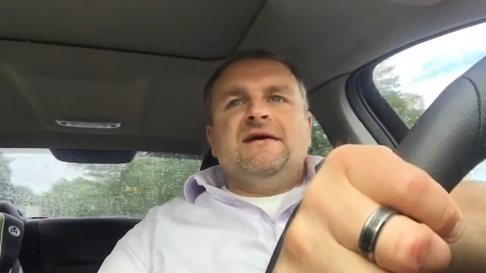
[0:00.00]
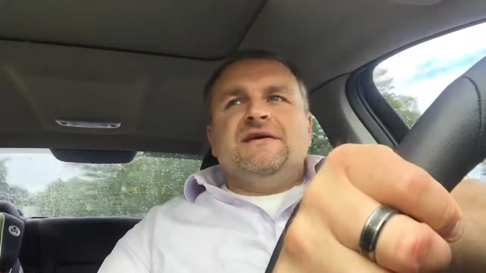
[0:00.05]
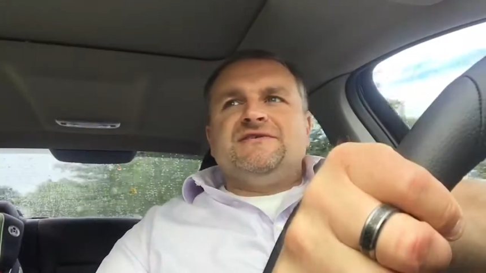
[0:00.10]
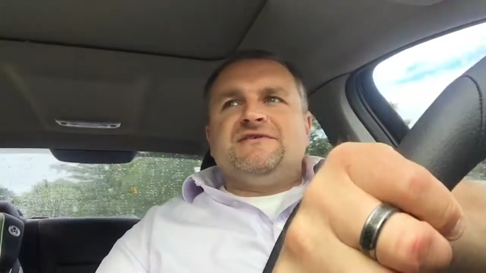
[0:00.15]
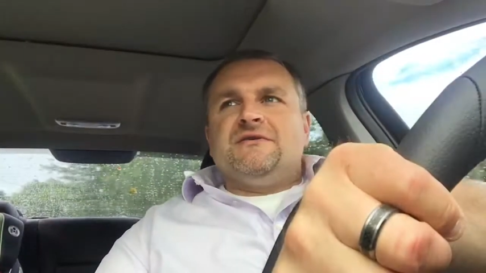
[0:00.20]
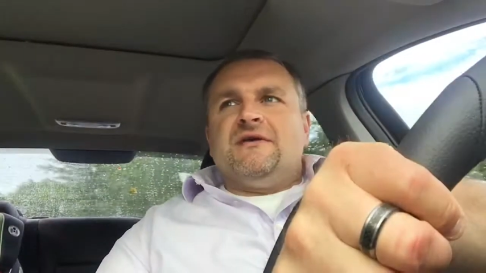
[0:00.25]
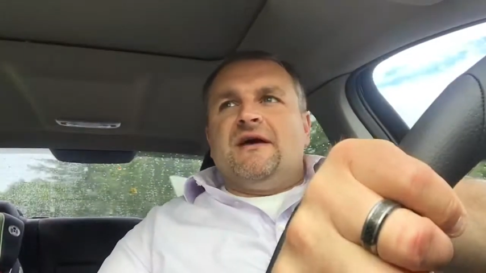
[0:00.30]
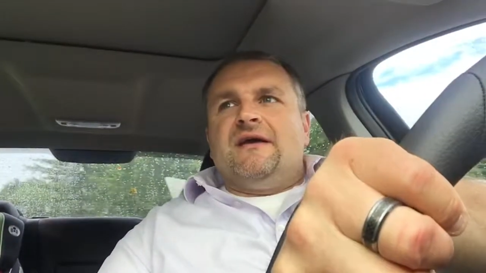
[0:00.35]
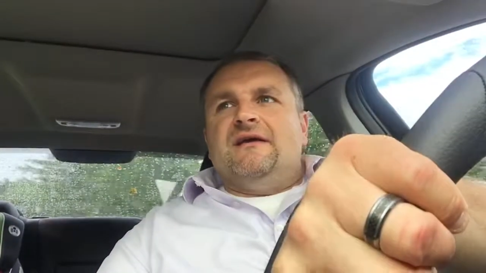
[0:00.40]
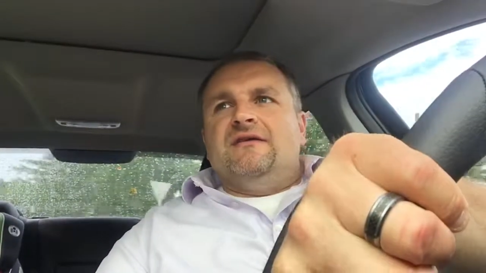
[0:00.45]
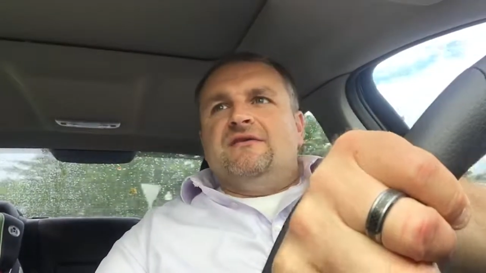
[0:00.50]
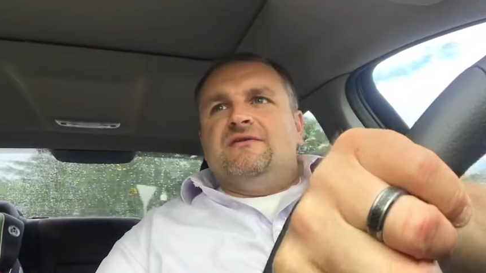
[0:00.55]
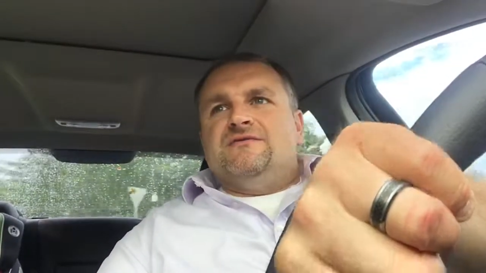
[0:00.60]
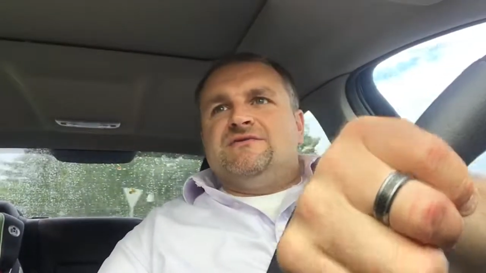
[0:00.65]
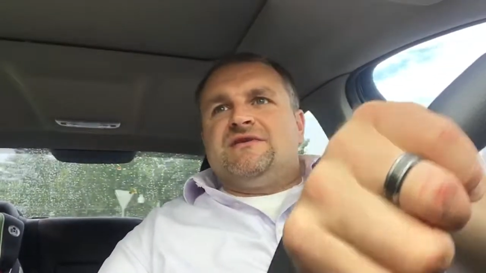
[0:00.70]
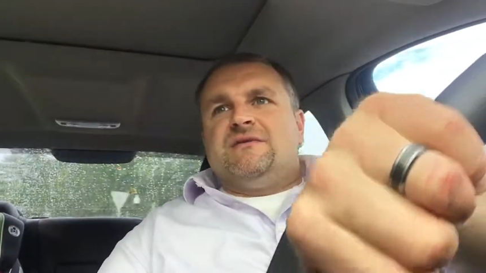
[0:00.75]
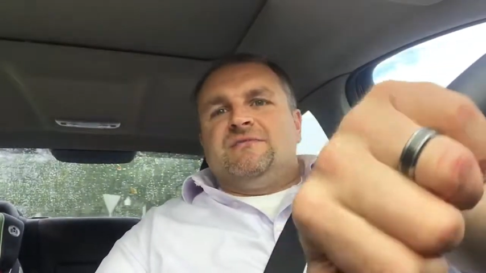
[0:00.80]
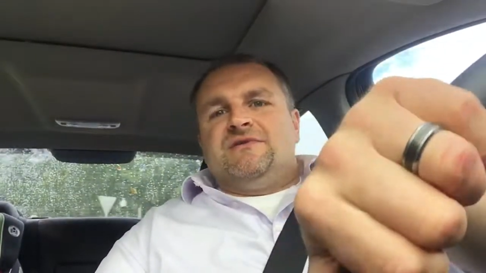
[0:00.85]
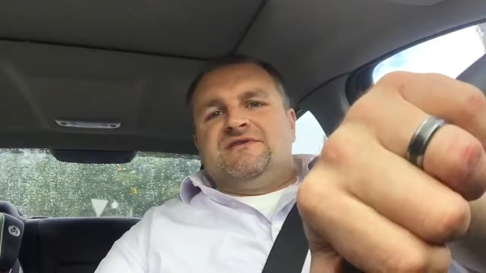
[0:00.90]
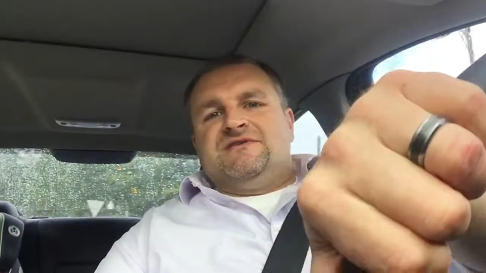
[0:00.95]
so that I could do
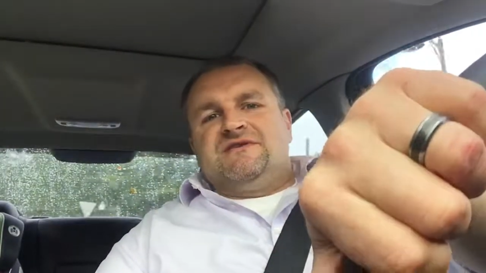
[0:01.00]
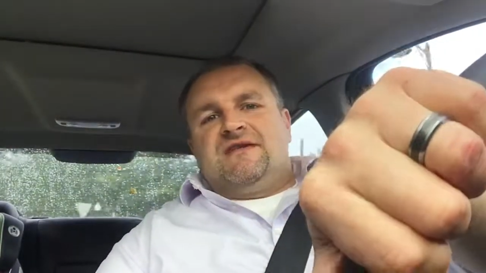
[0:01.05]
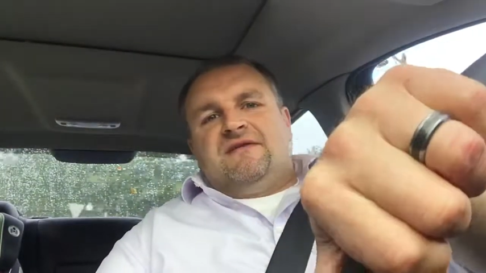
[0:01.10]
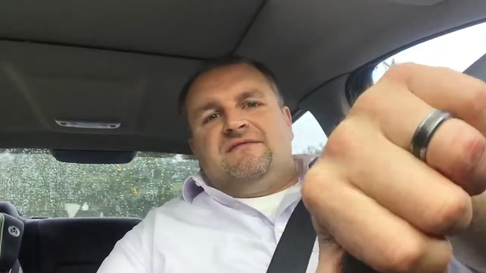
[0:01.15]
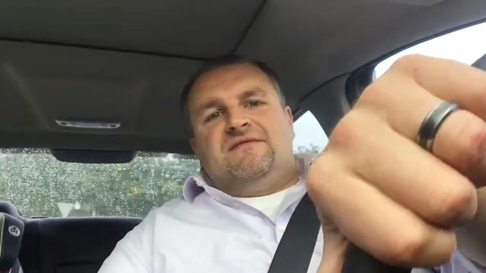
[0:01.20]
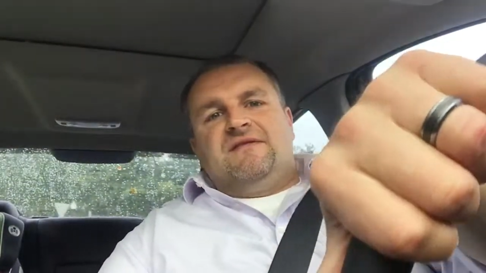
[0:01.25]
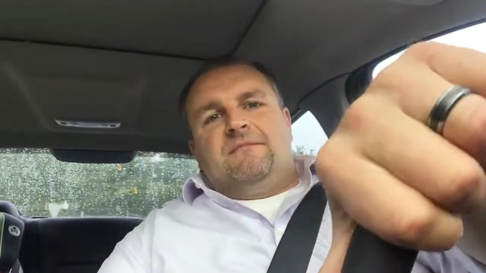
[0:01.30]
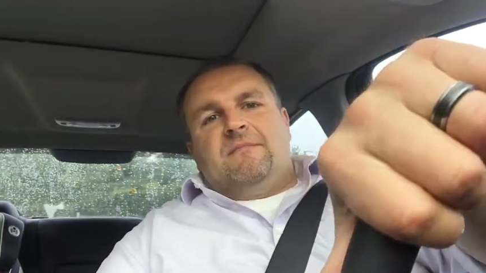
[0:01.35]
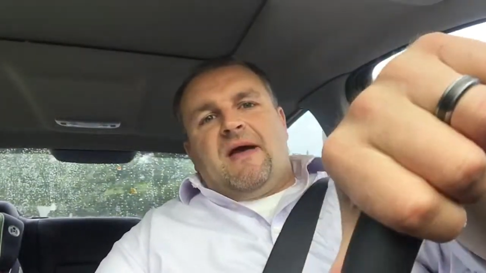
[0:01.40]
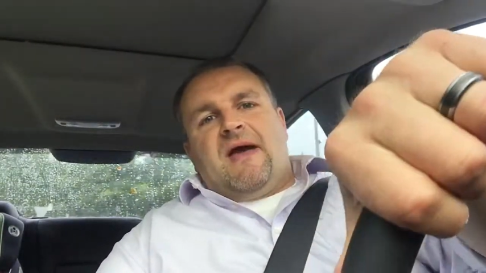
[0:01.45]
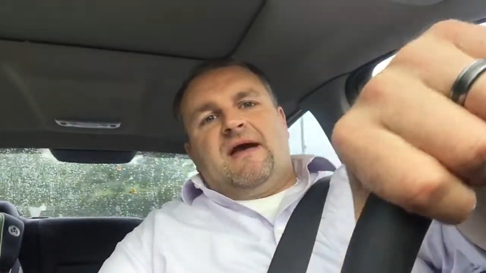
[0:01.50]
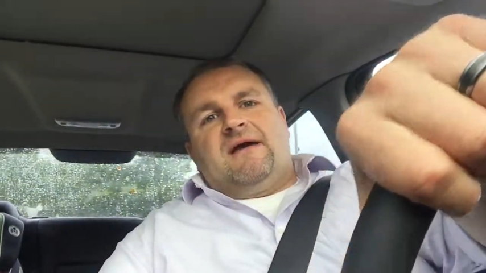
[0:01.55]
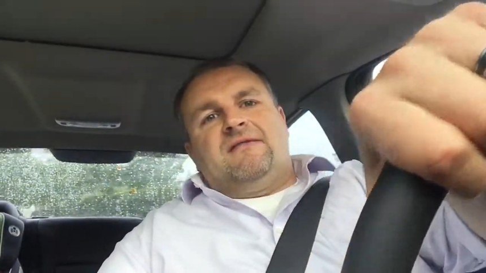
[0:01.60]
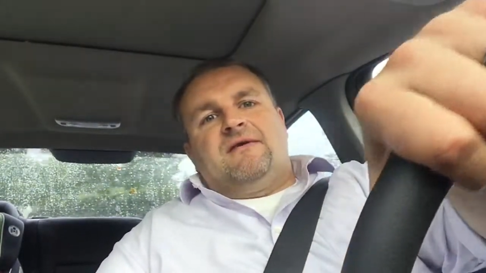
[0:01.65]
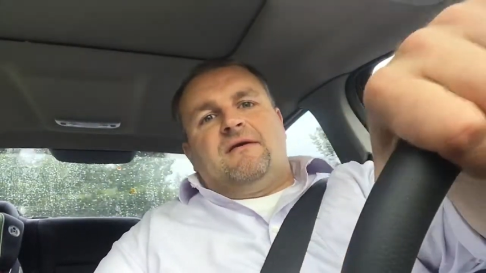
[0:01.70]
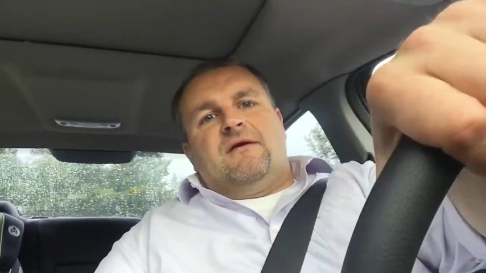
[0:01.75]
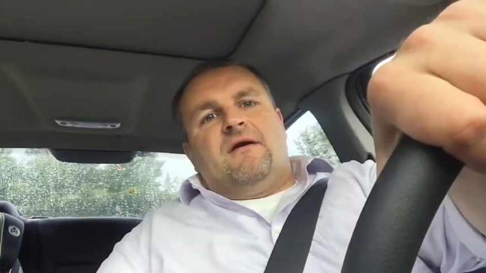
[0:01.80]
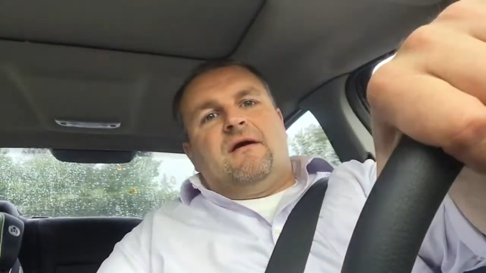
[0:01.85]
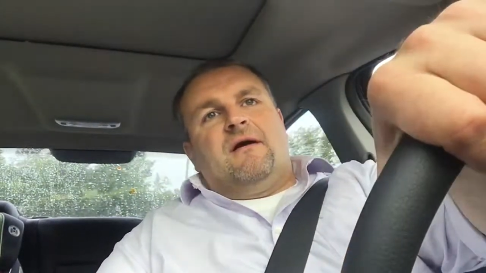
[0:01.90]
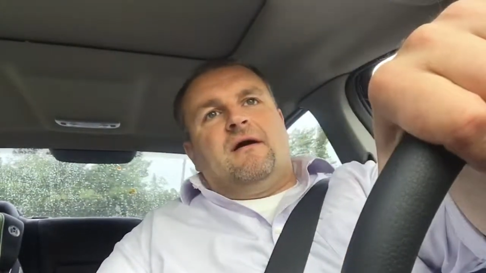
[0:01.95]
some of the stuff in the back of
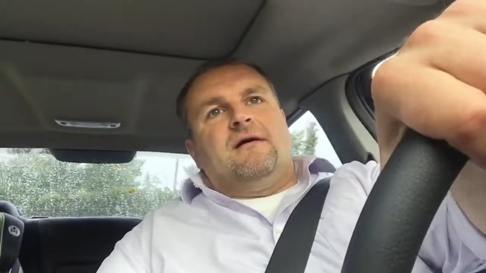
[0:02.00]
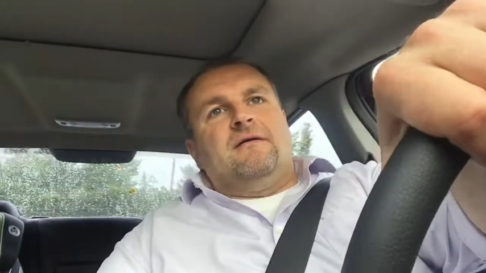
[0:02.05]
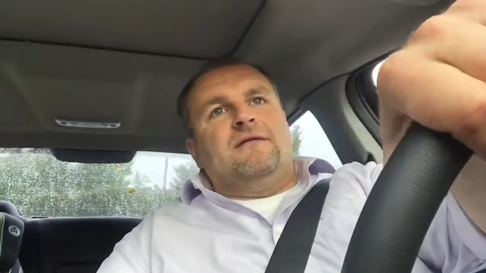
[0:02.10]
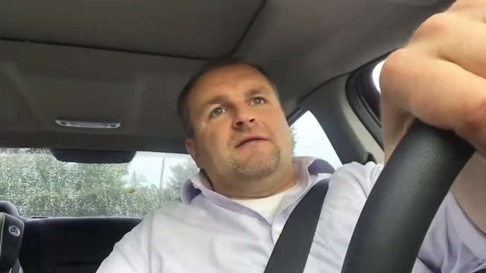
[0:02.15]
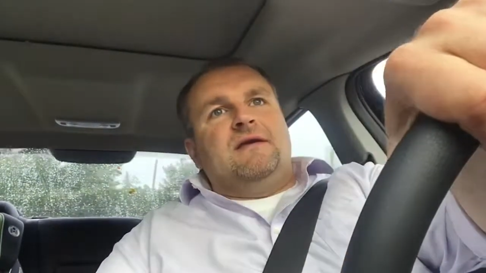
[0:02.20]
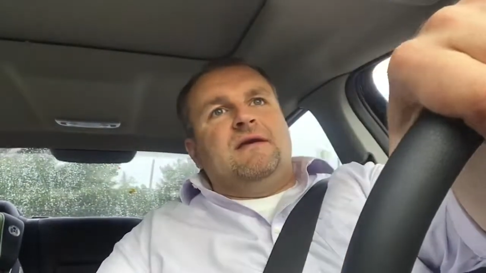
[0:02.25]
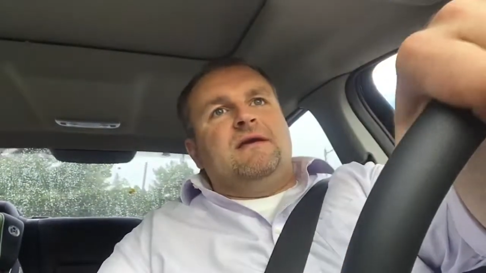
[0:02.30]
the car.